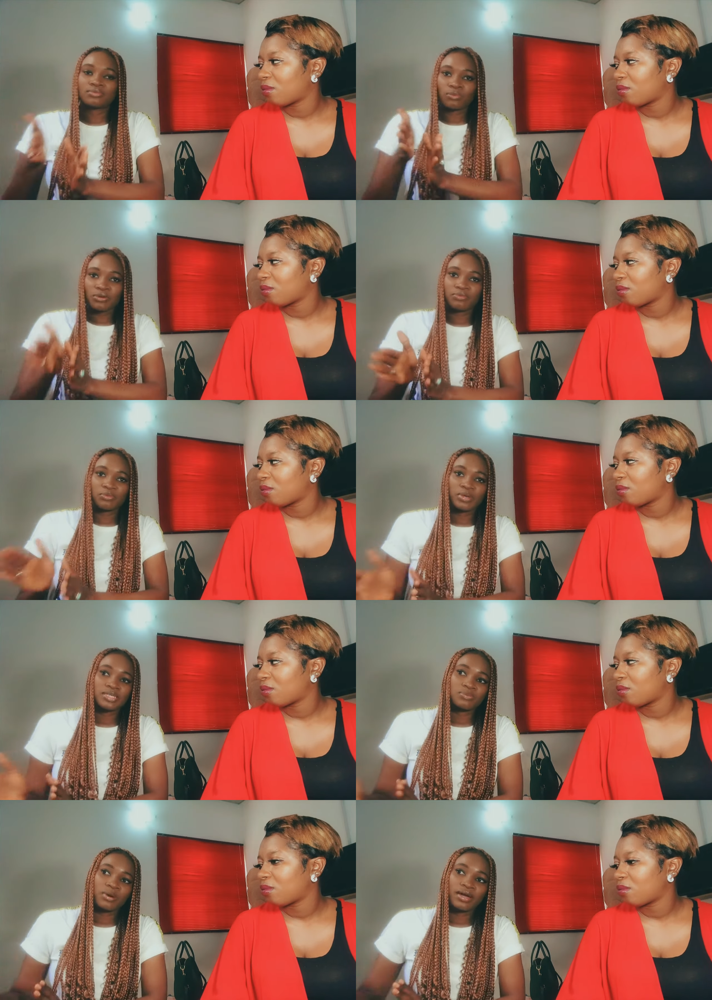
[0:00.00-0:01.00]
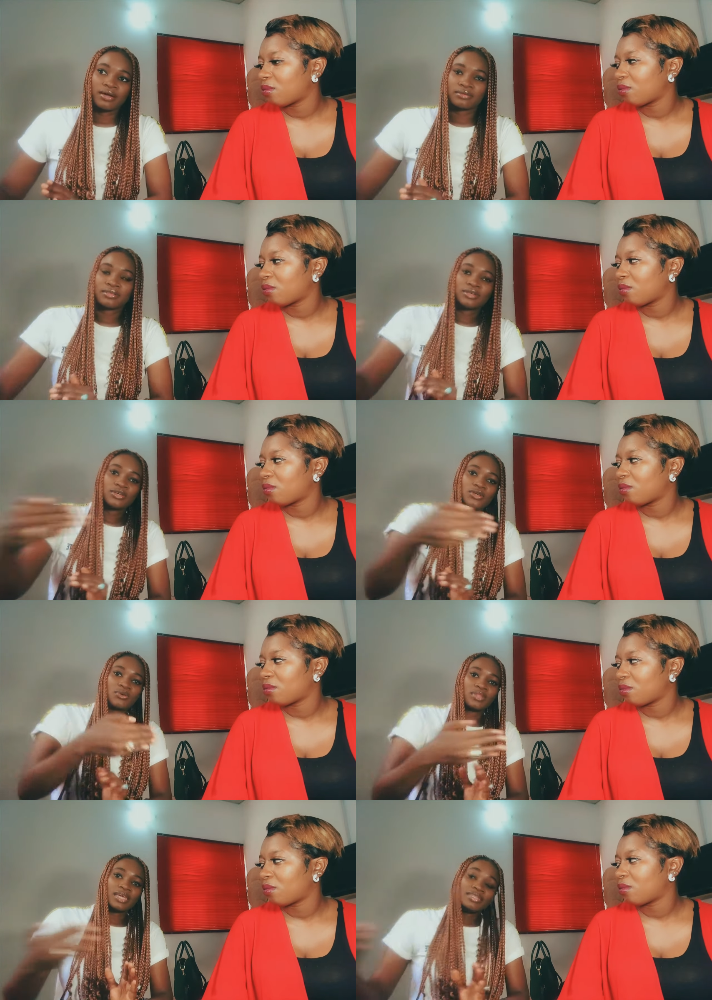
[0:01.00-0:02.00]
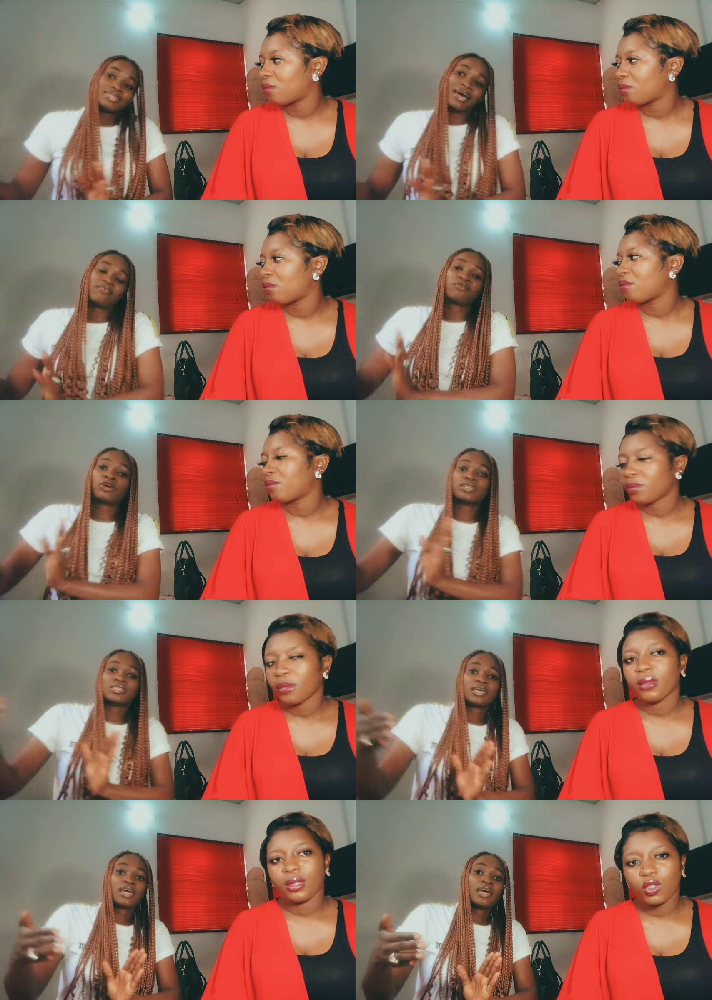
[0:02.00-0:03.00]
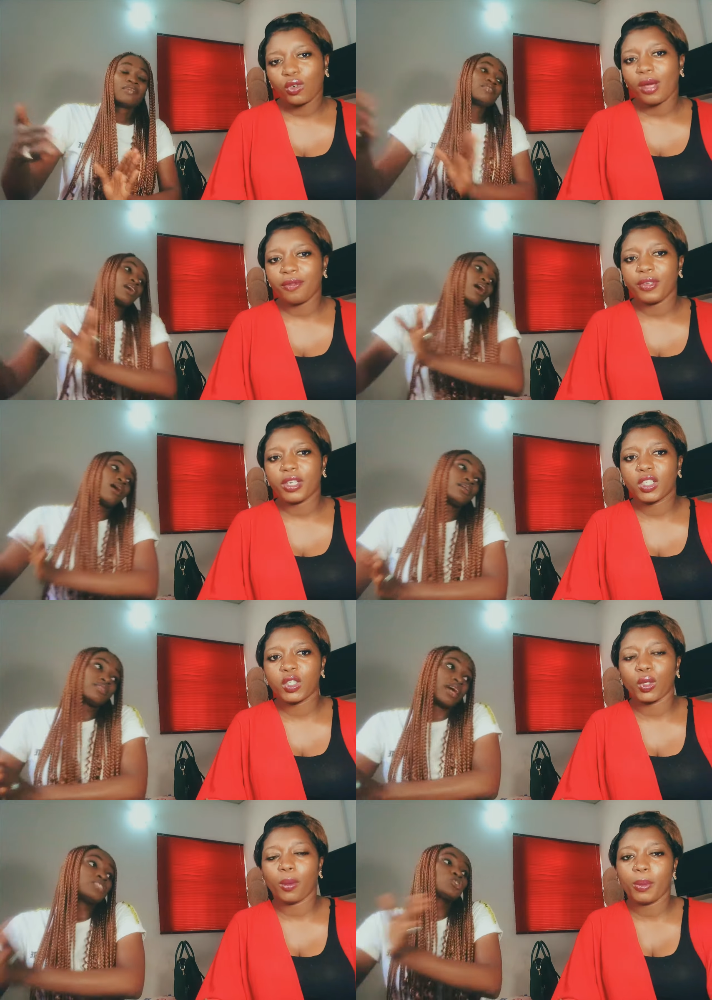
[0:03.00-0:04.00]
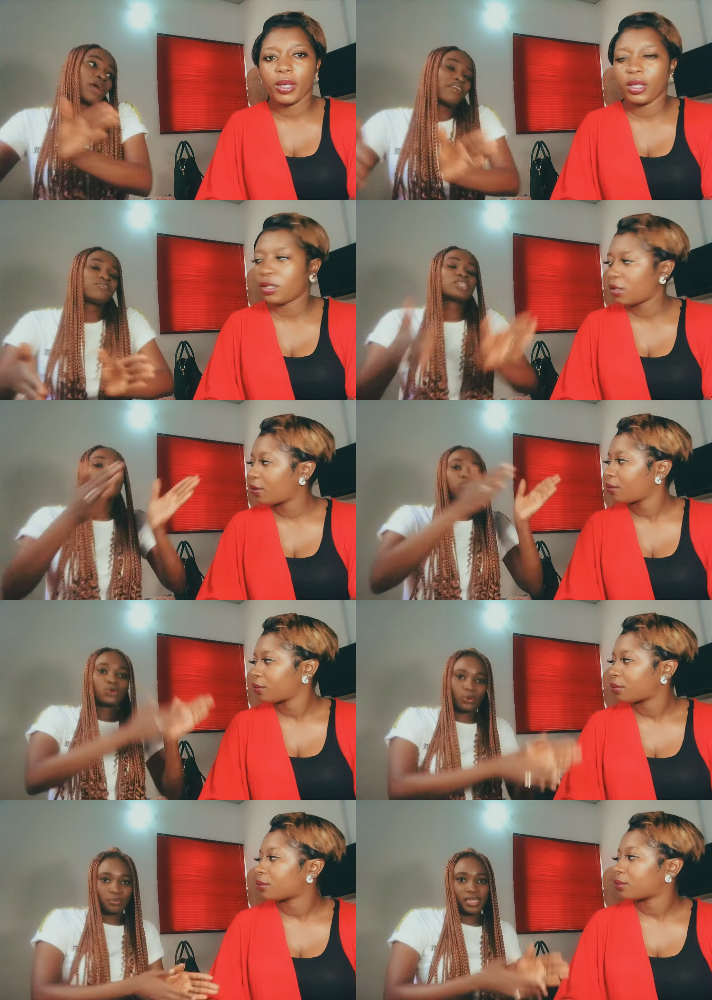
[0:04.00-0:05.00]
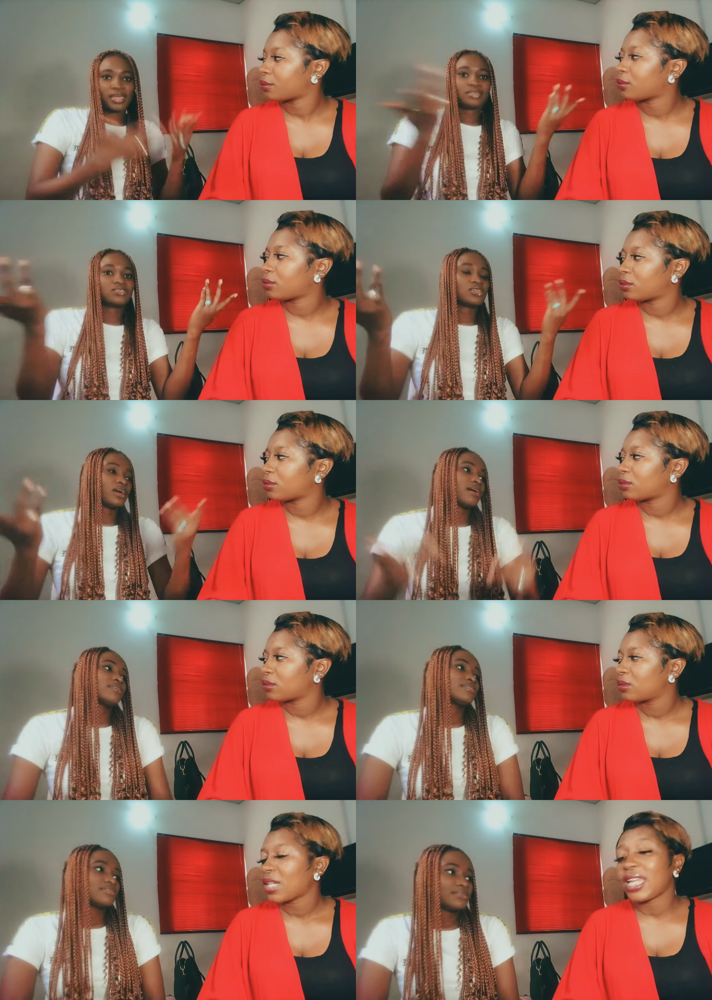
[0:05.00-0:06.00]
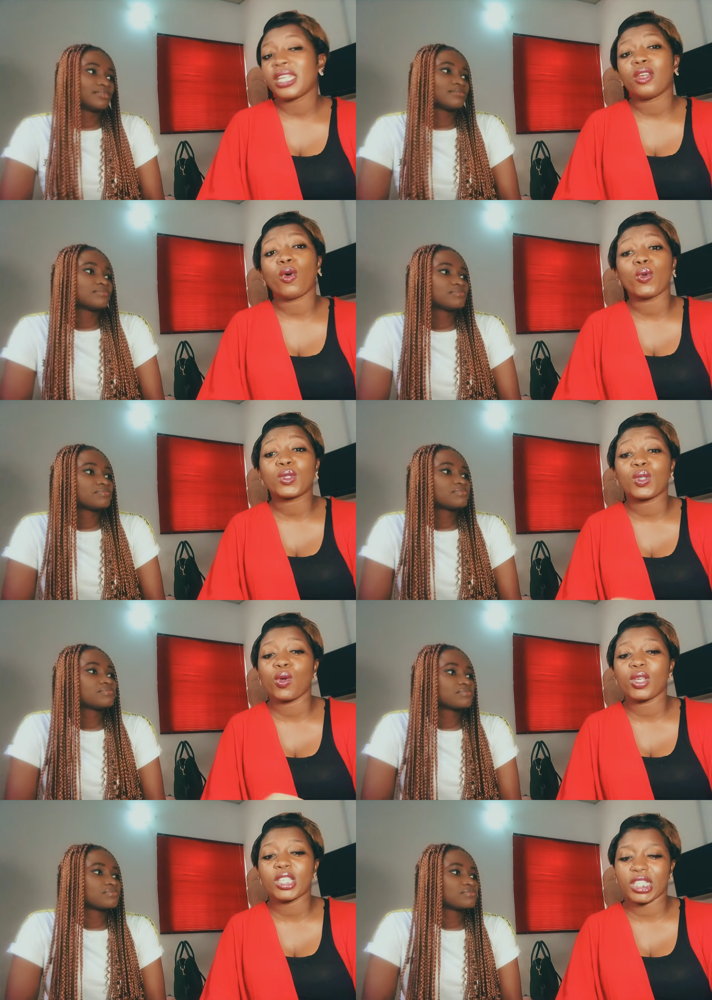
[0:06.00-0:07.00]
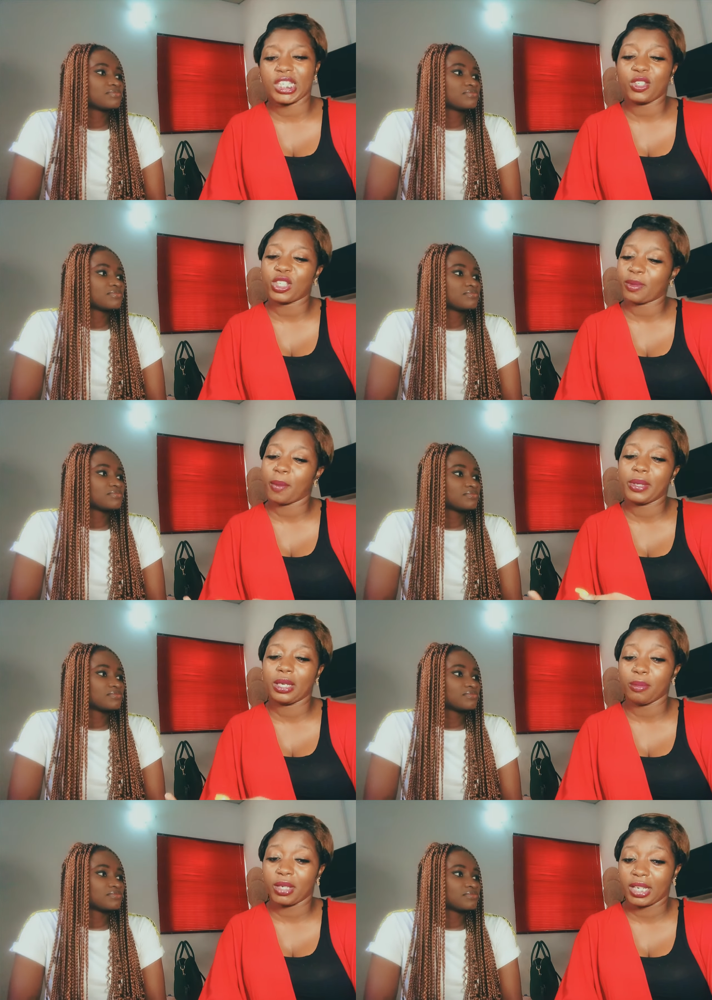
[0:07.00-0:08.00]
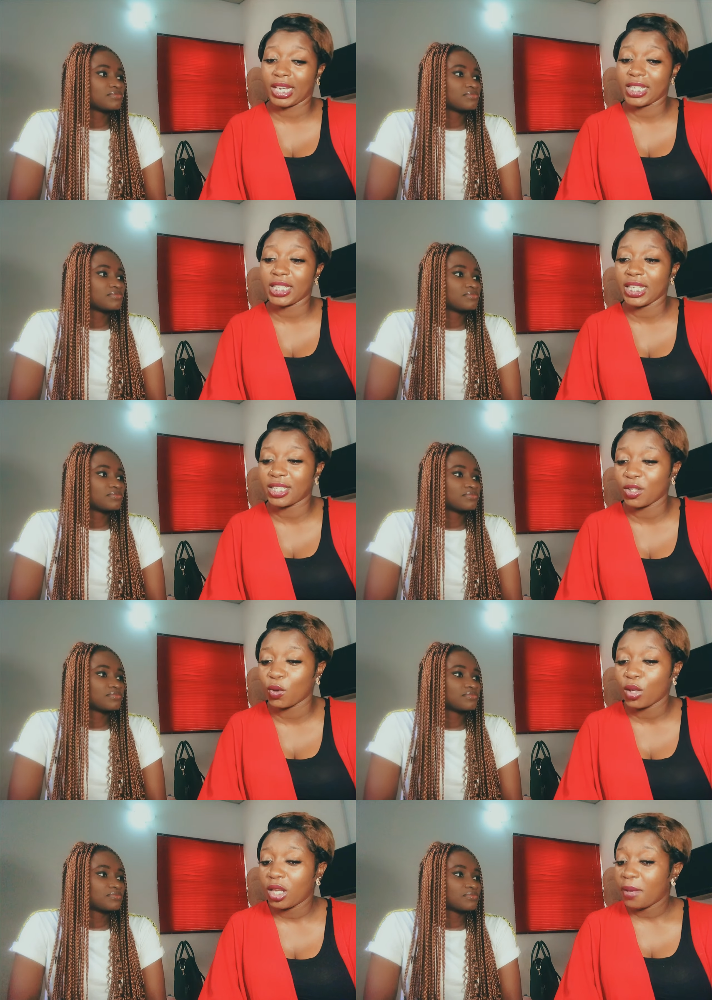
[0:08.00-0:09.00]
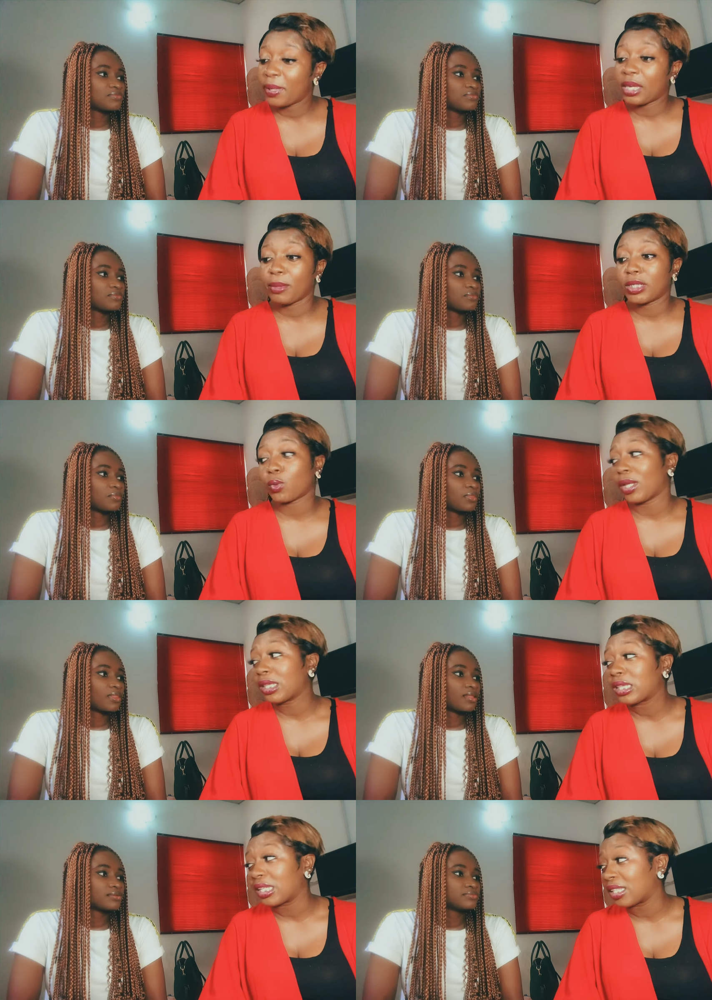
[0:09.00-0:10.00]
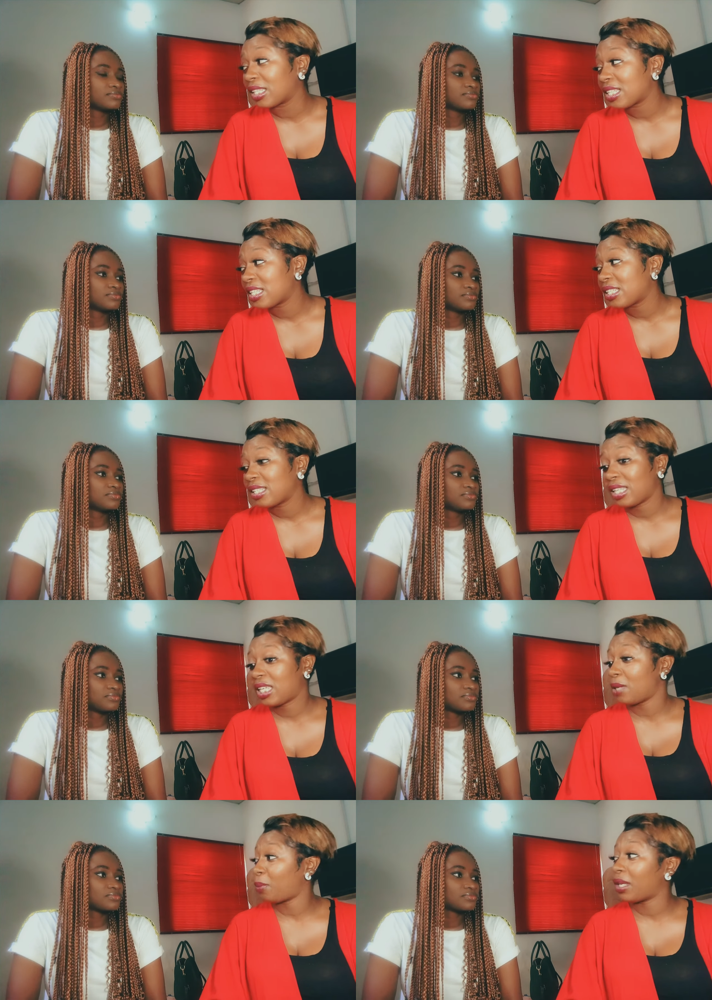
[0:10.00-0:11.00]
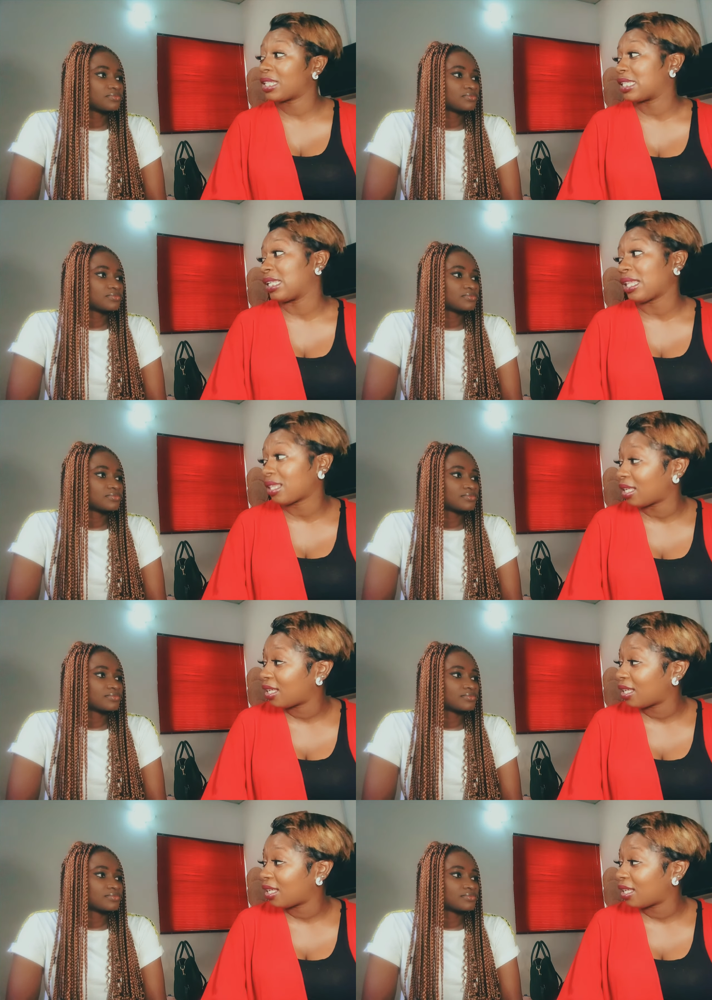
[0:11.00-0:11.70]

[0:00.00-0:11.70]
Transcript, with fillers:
Speaker 1: one of the ways where you know they can divert traffic their, to their traffic page. to your page yeah
Speaker 2: and then also it's, it's not just about making money like i said you know making money is one thing mm-hmm. keeping is another